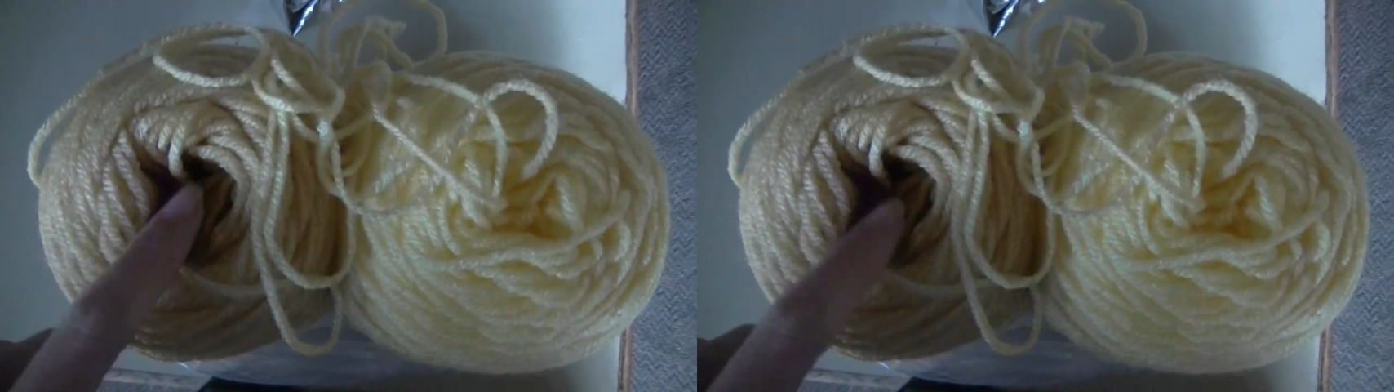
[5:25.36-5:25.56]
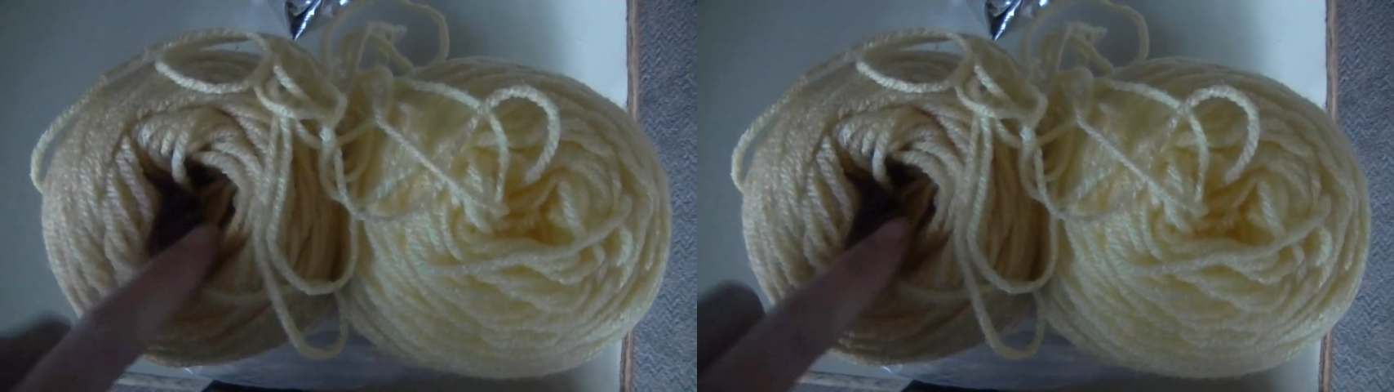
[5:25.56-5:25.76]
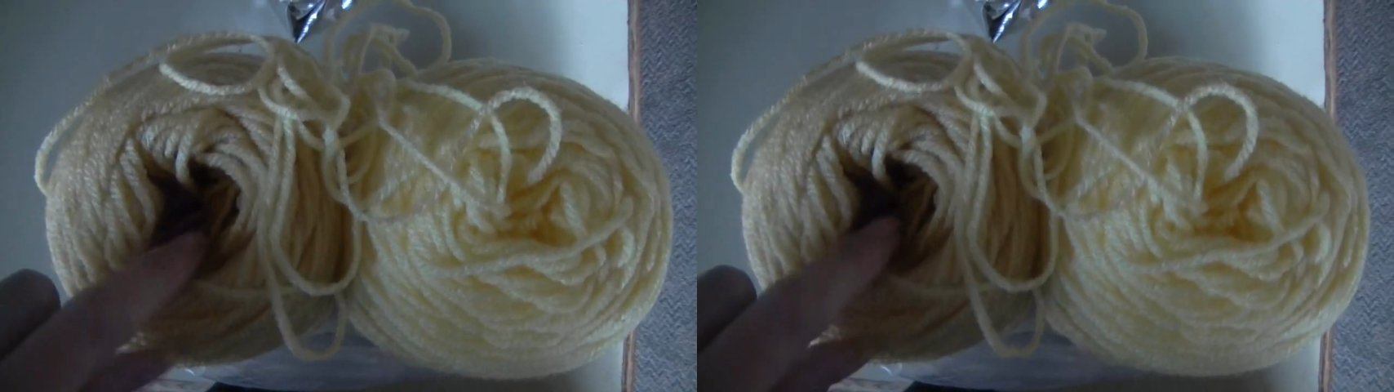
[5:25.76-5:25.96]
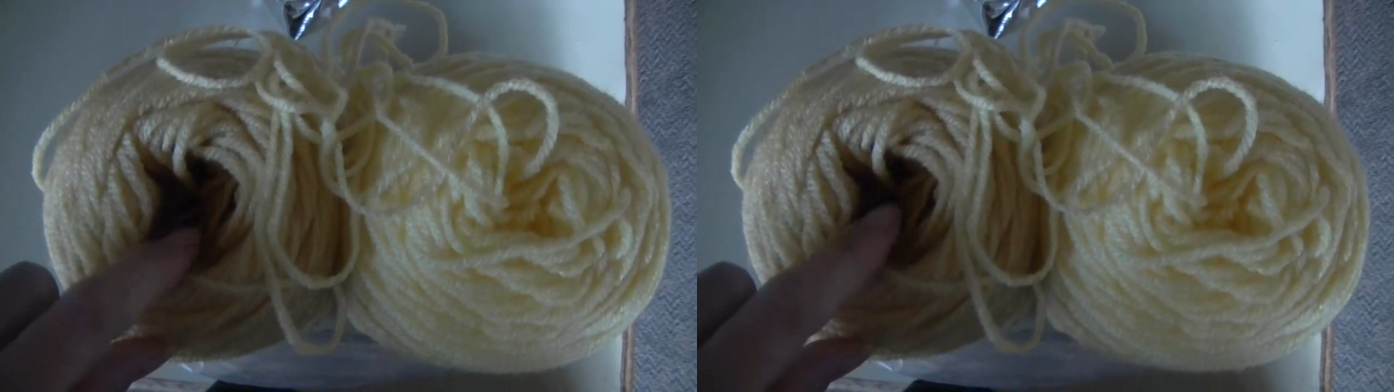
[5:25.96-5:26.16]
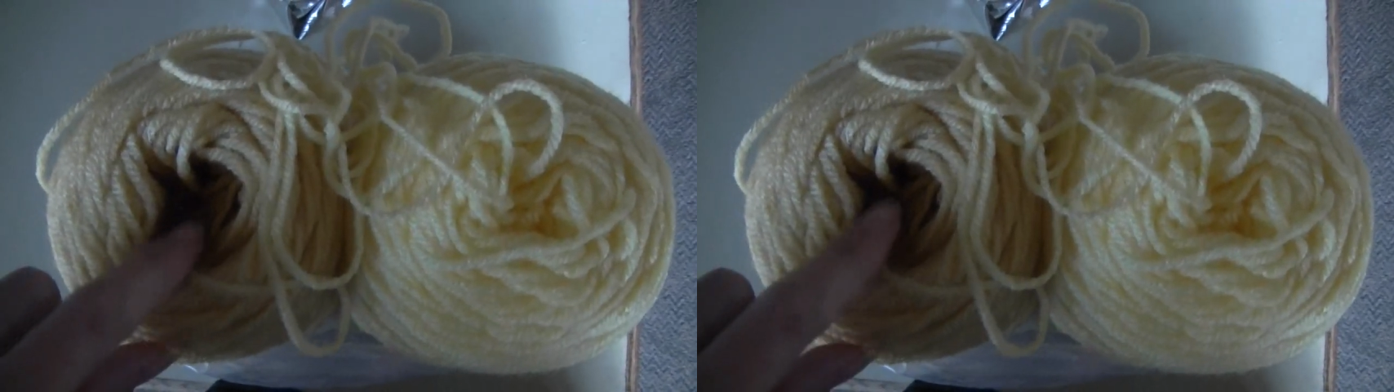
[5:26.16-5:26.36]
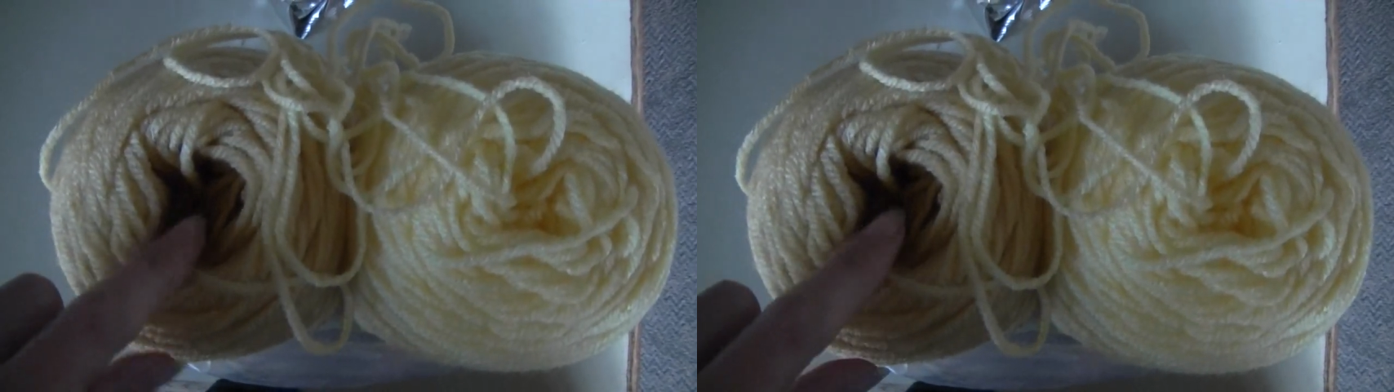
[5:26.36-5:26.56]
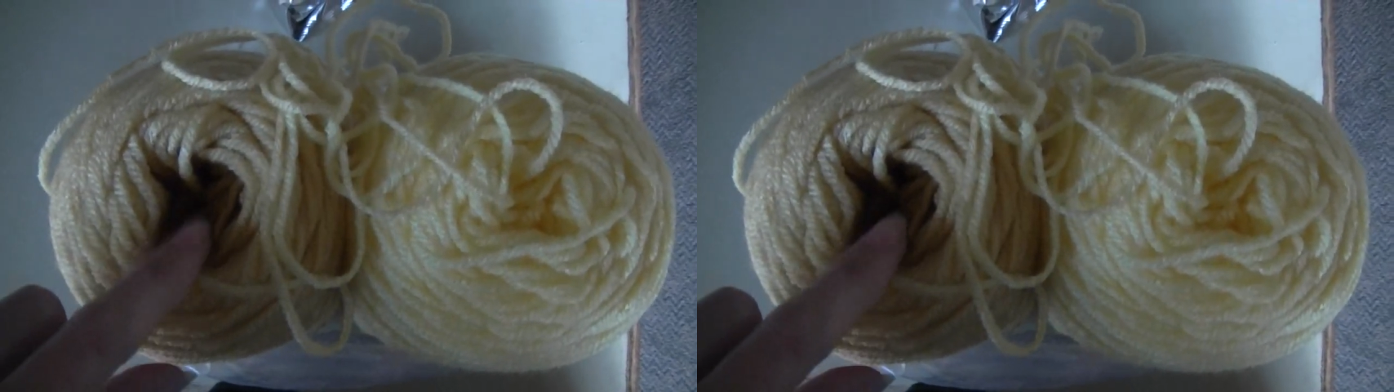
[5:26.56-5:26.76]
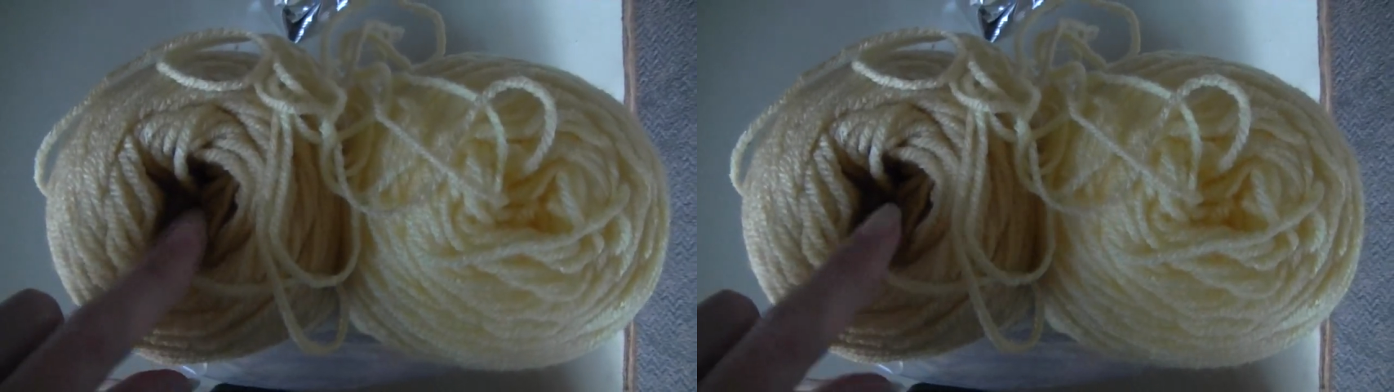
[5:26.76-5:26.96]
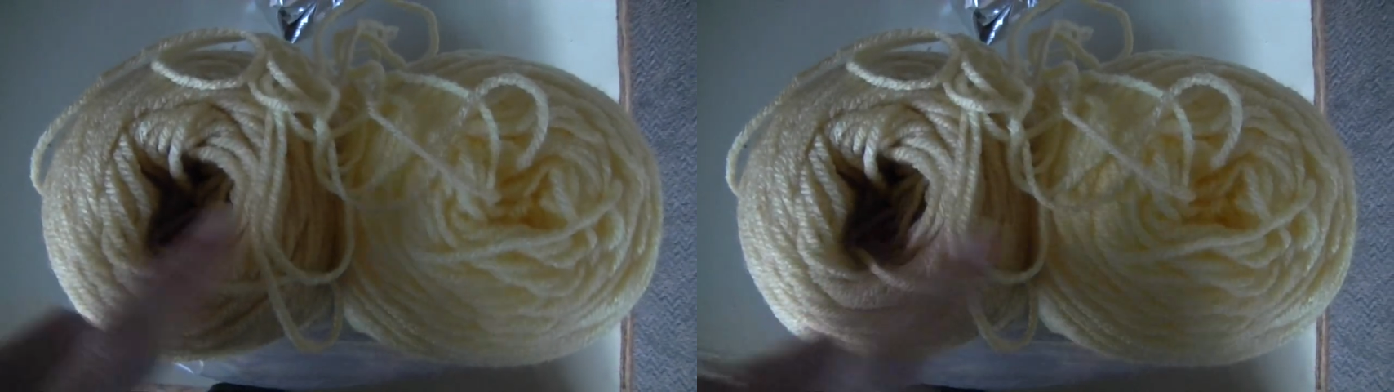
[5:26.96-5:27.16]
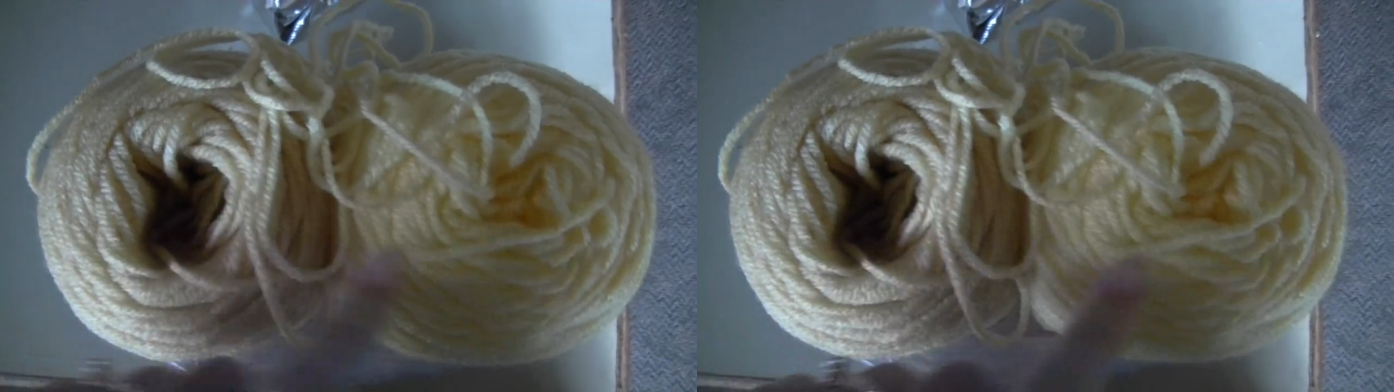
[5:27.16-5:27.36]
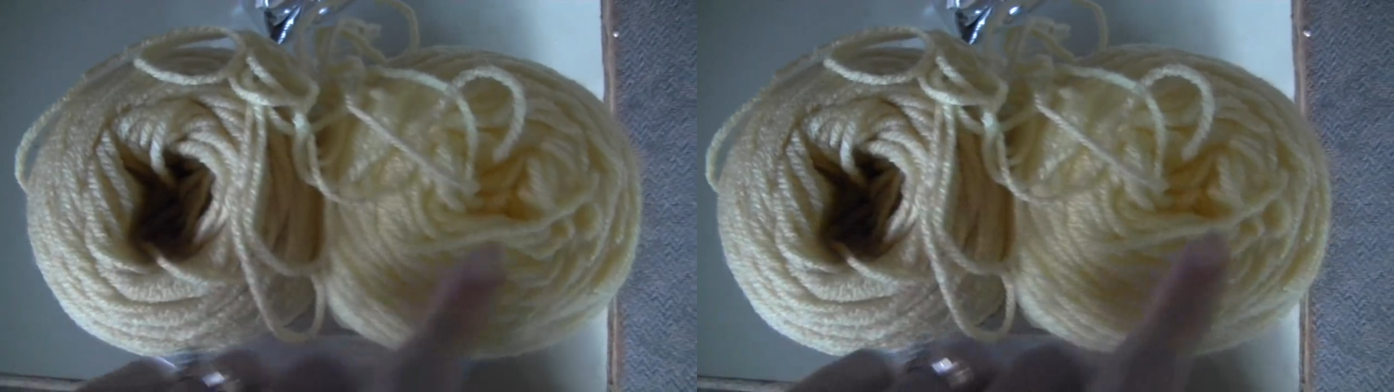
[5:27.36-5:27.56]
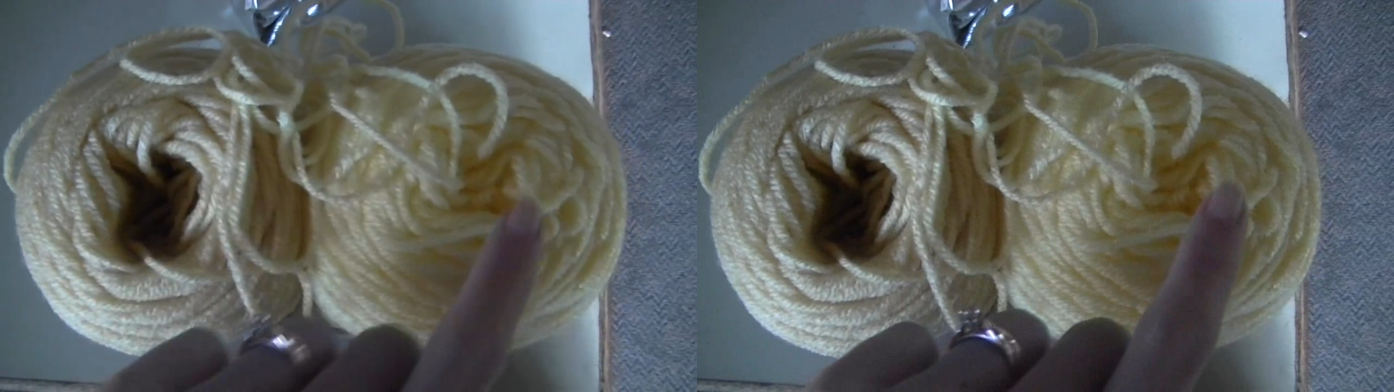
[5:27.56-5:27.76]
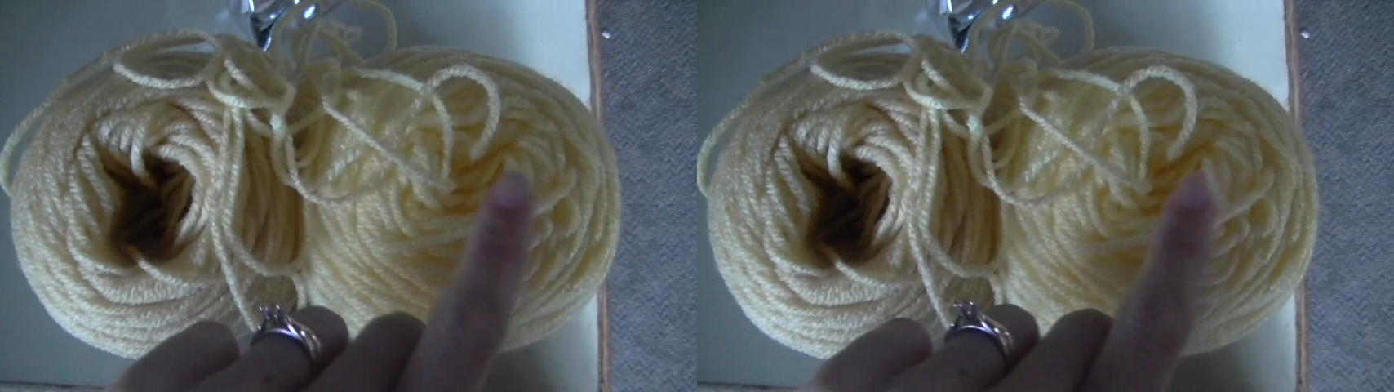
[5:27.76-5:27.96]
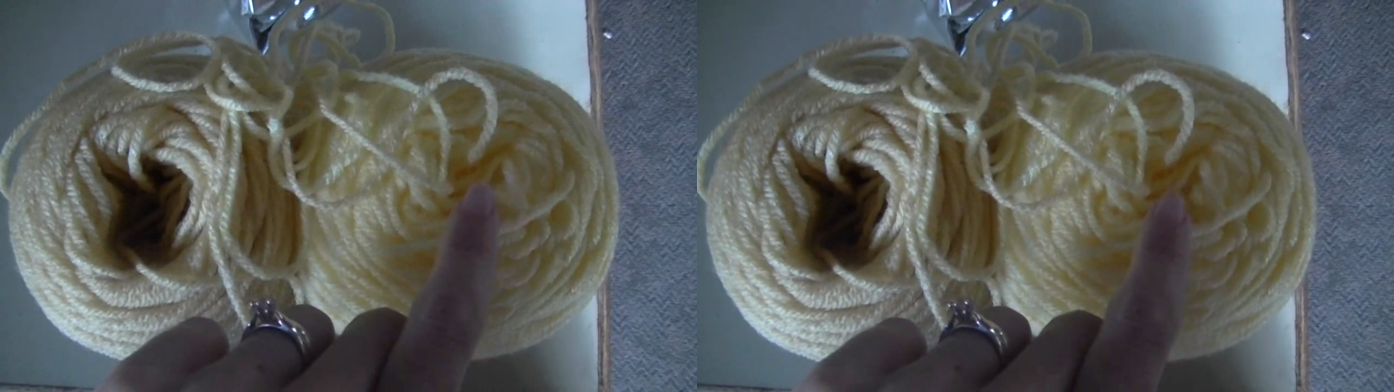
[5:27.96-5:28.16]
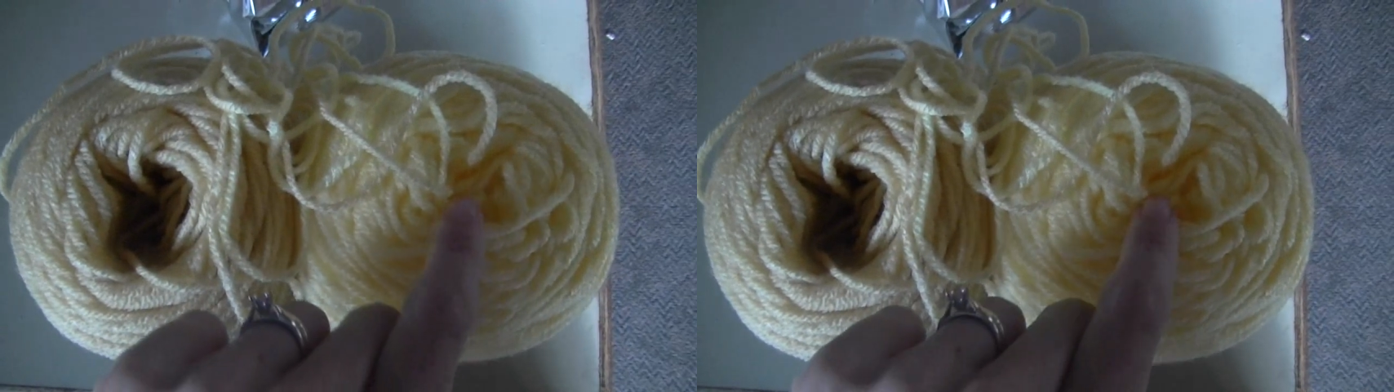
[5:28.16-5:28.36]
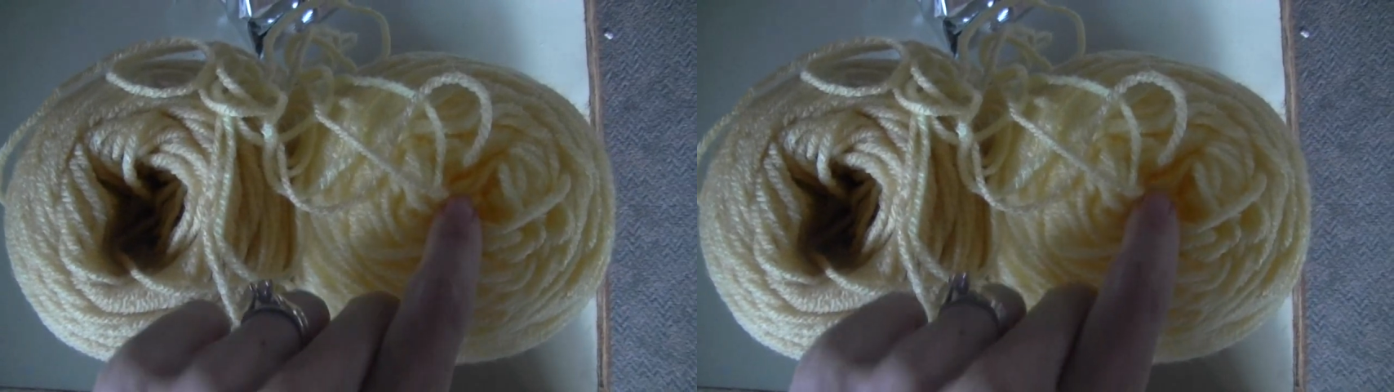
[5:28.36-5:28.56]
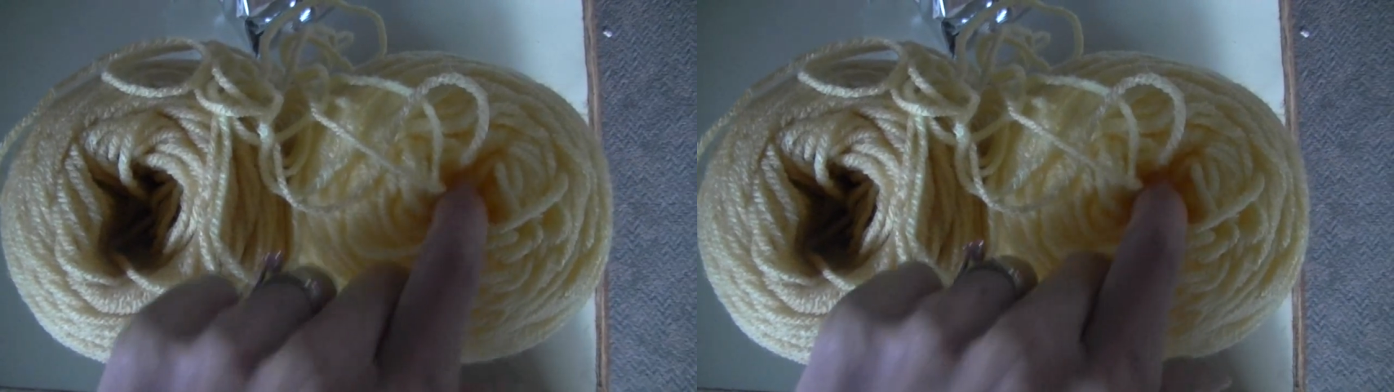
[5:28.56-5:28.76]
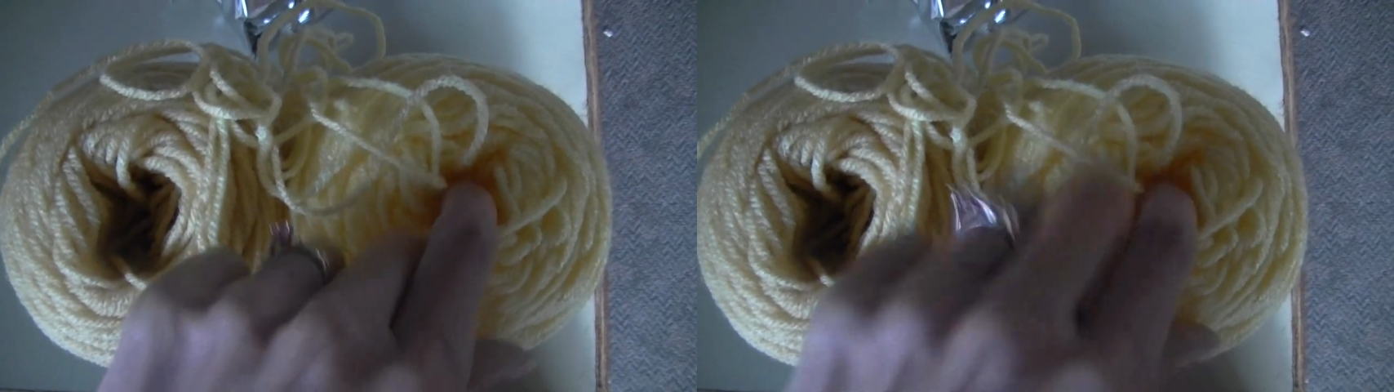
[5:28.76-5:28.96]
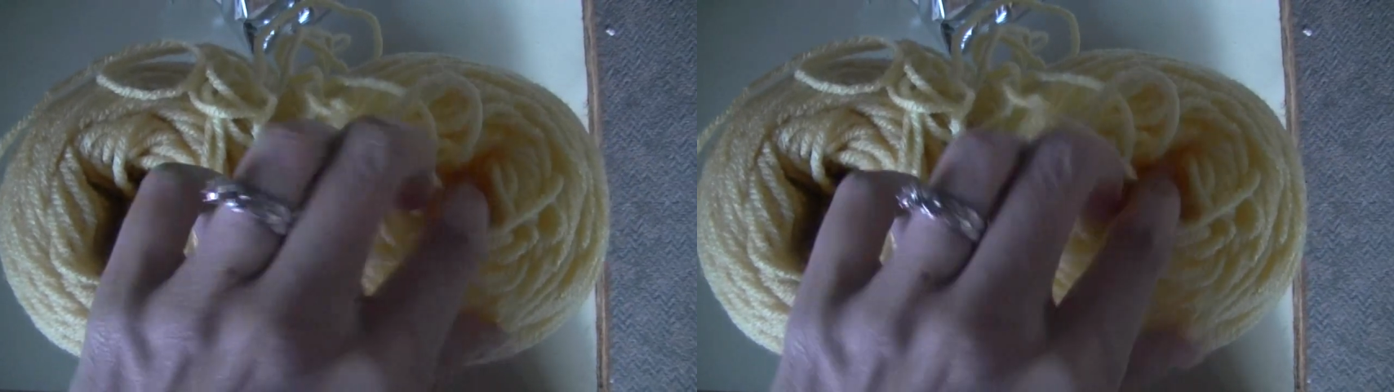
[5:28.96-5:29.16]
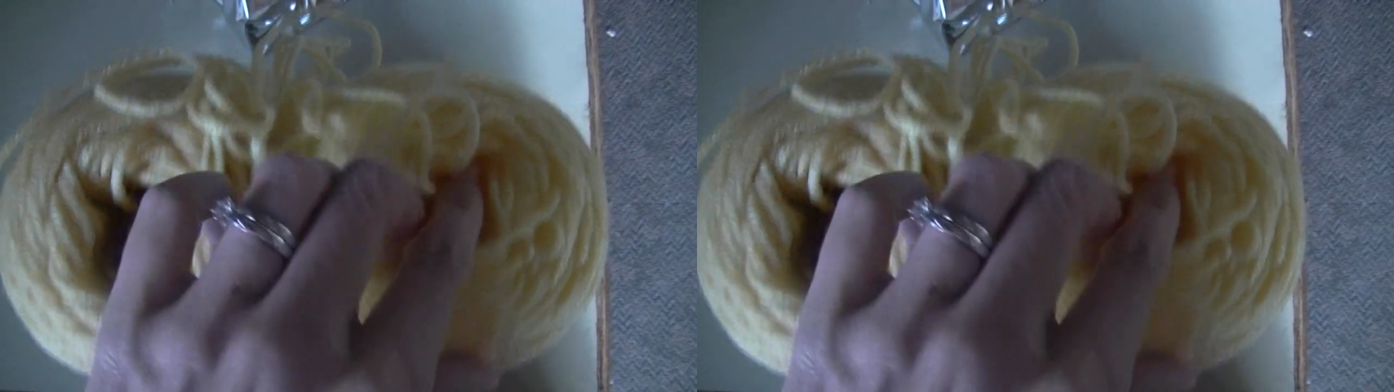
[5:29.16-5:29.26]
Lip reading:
No face is visible, so there are no lips to read.